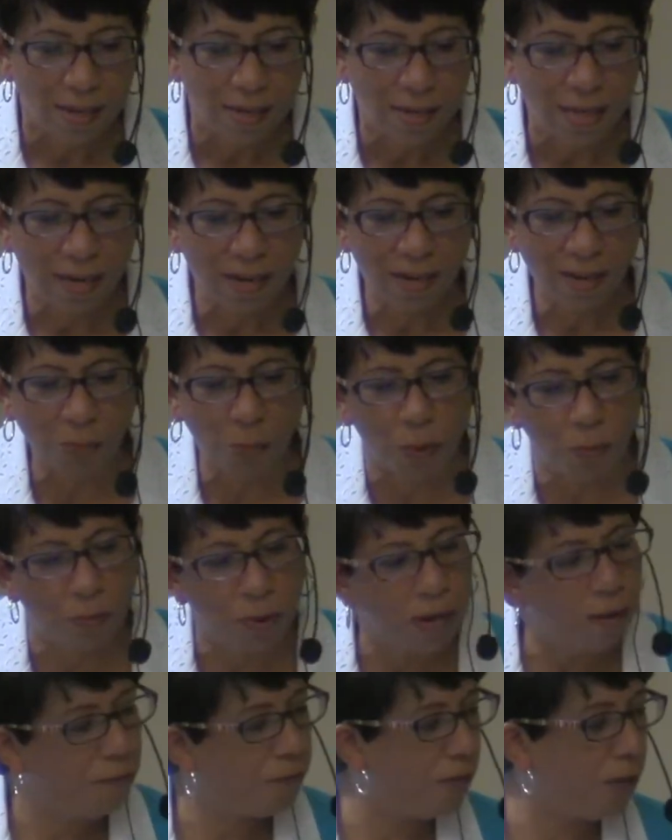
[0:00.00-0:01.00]
That is, when
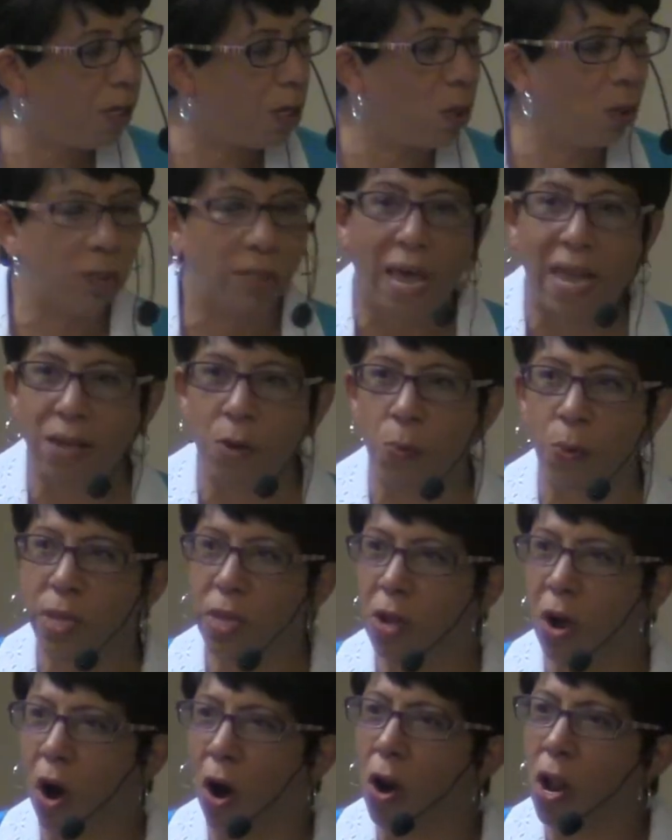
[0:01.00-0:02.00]
we feel like
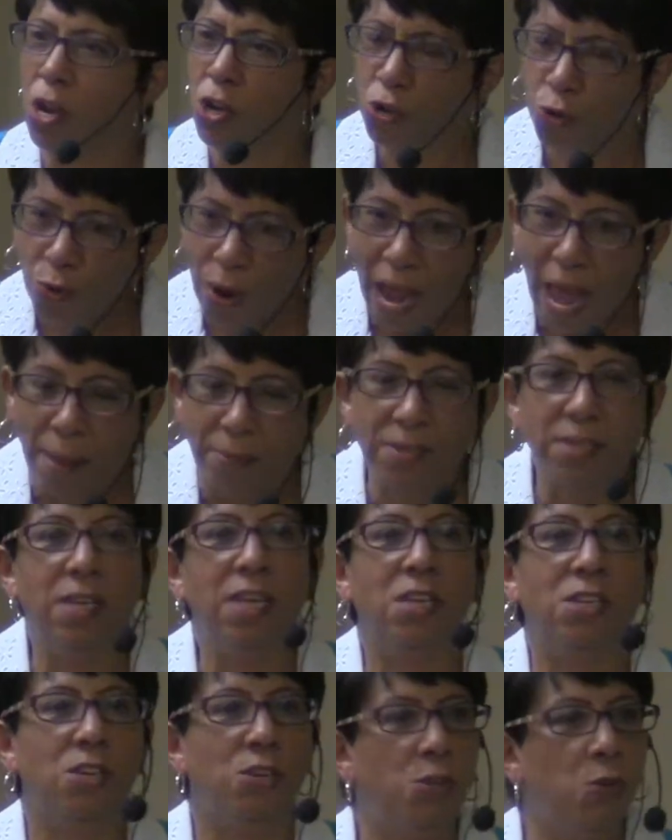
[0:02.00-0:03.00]
we are trapped
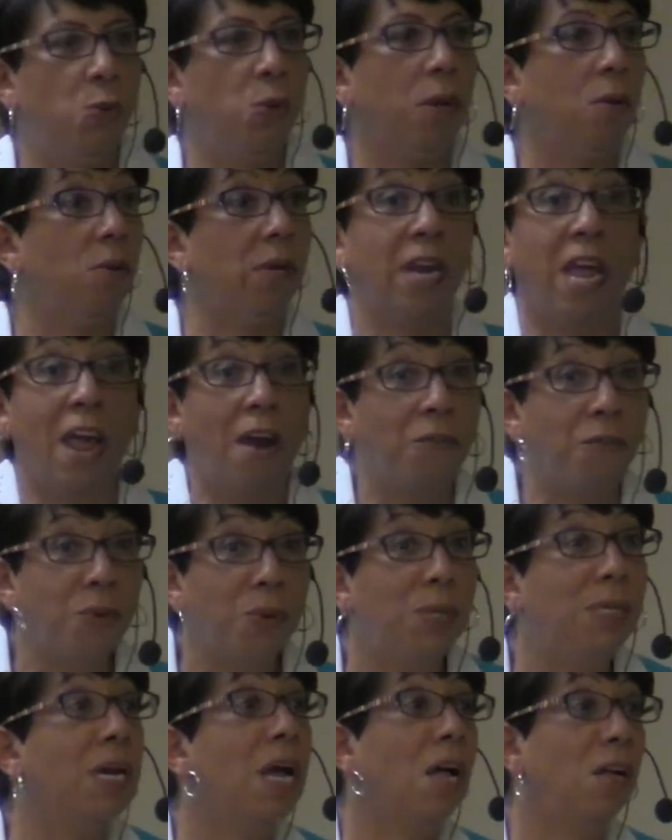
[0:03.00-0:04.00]
into doing what
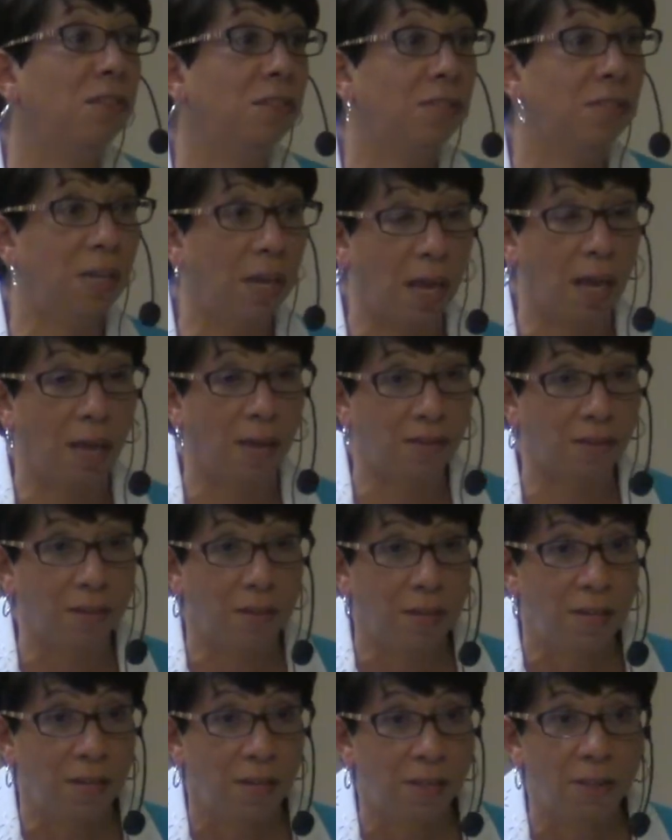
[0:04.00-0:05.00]
everyone else does,
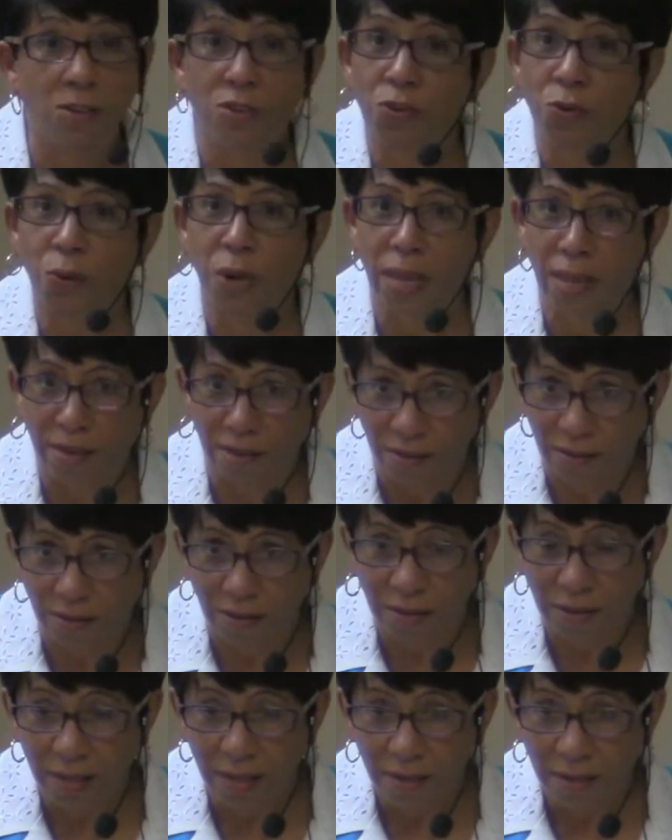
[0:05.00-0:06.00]
the
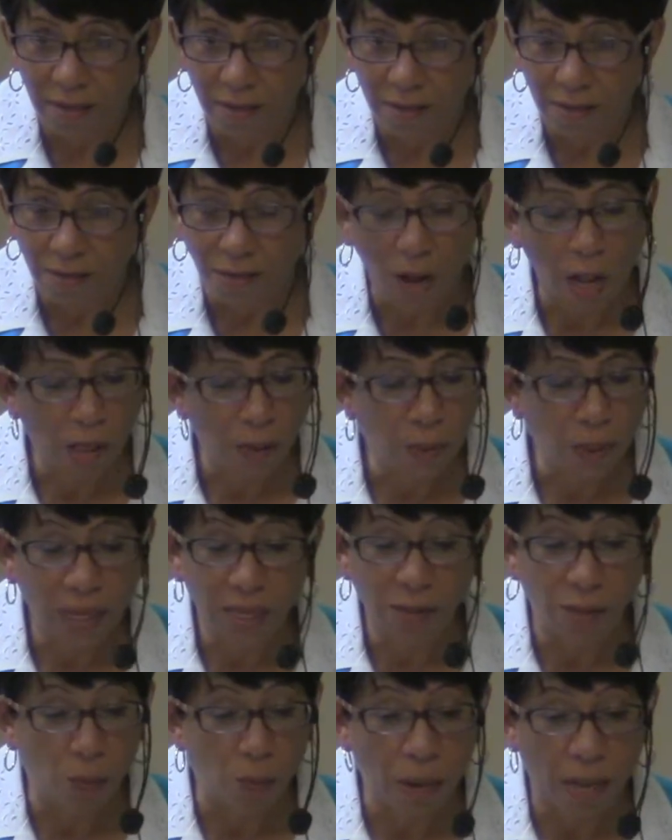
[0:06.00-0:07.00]
trends,
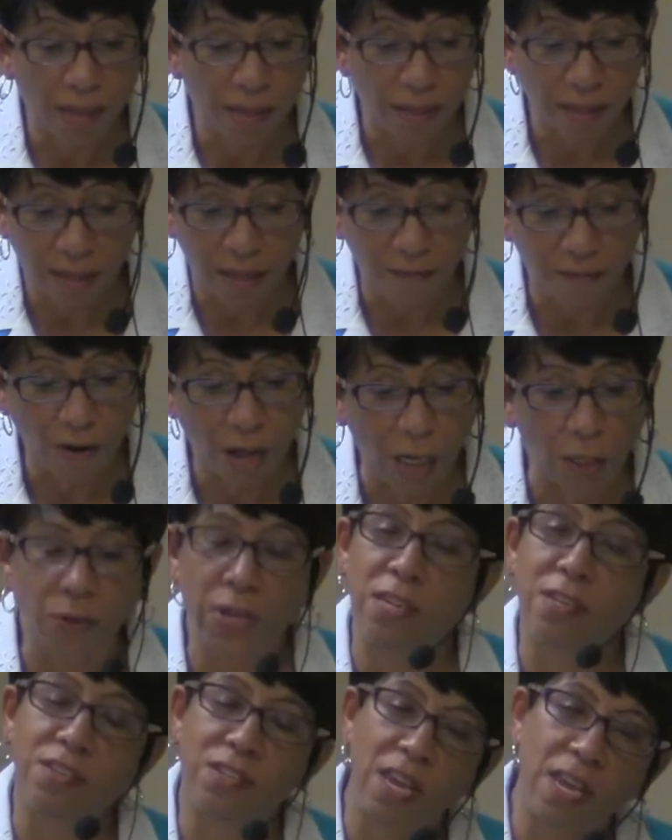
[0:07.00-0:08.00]
following the way that they follow
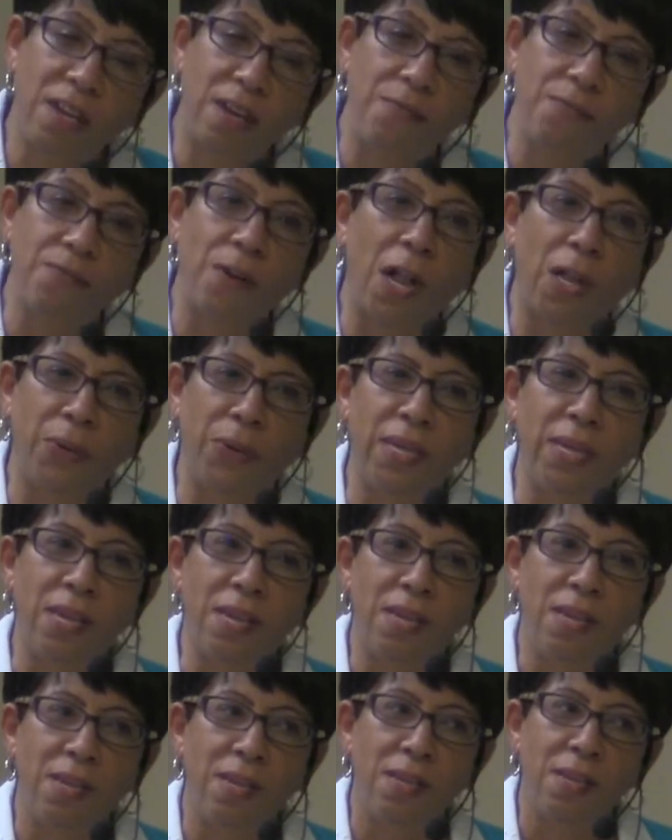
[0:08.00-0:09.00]
instead of following
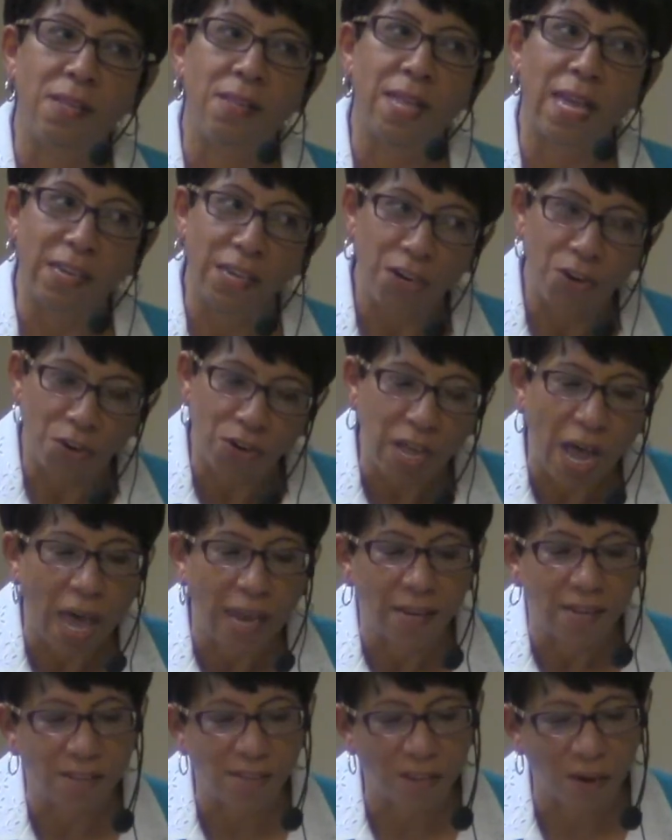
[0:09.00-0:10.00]
that inner
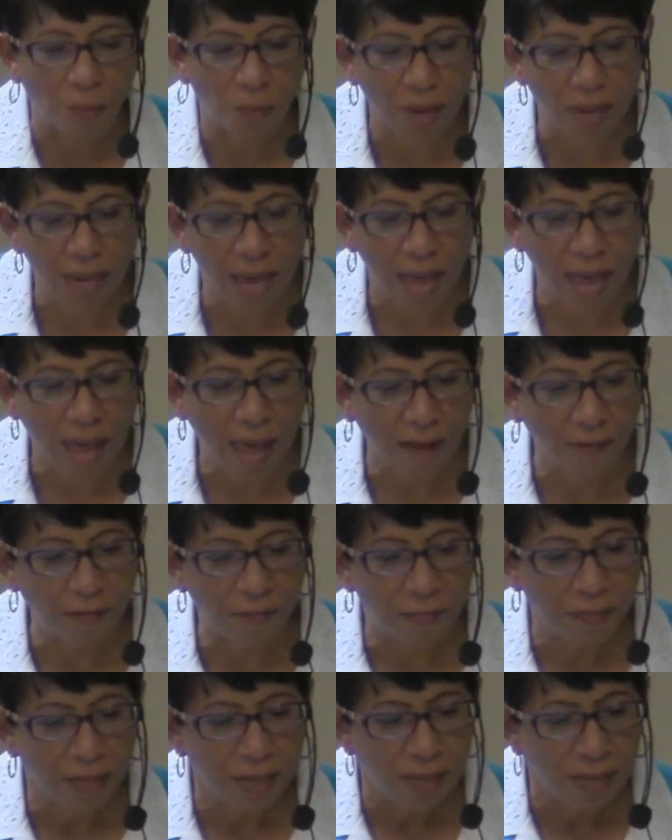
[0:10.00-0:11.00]
guidance that we have.
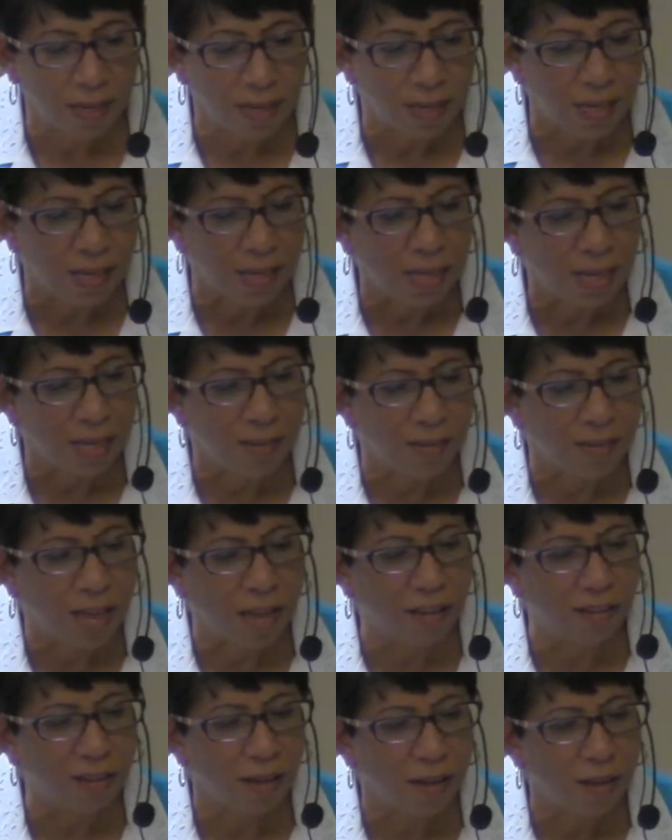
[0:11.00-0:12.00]
He
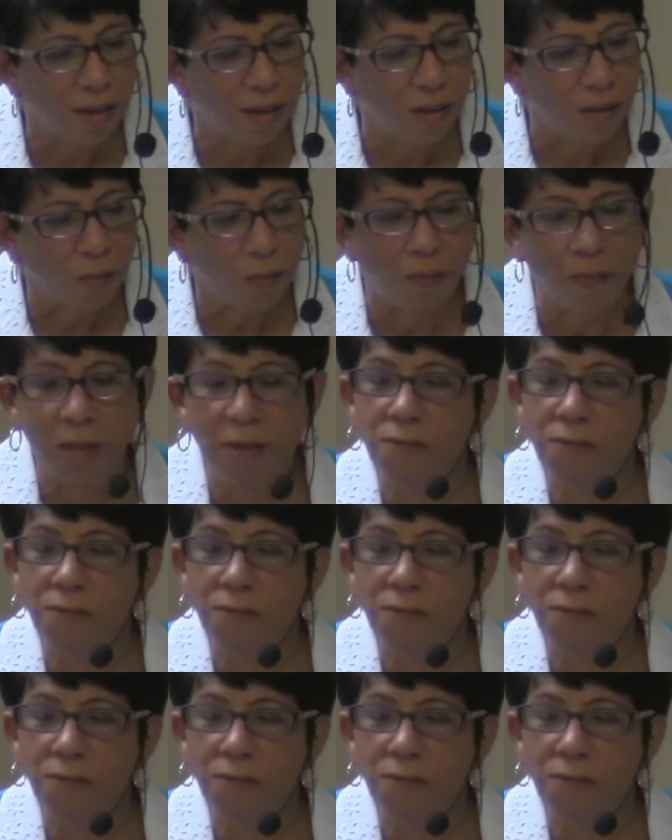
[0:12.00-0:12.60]
says, when we